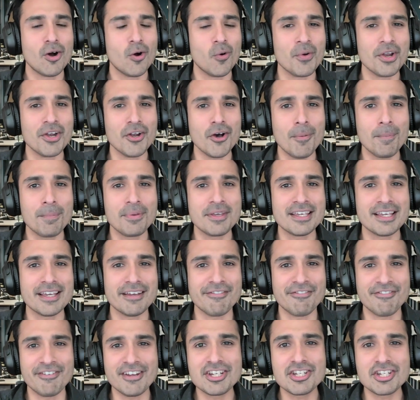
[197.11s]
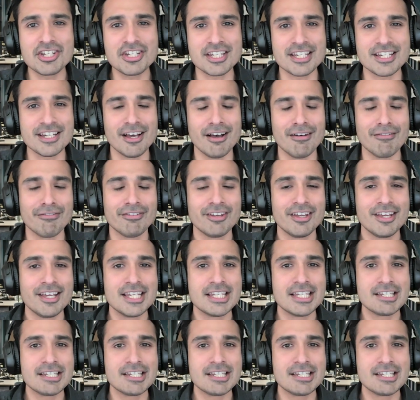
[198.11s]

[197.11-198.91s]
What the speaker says: or we're not being efficient enough